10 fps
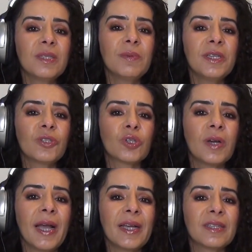to be
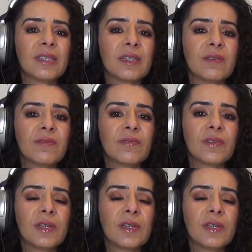attractive.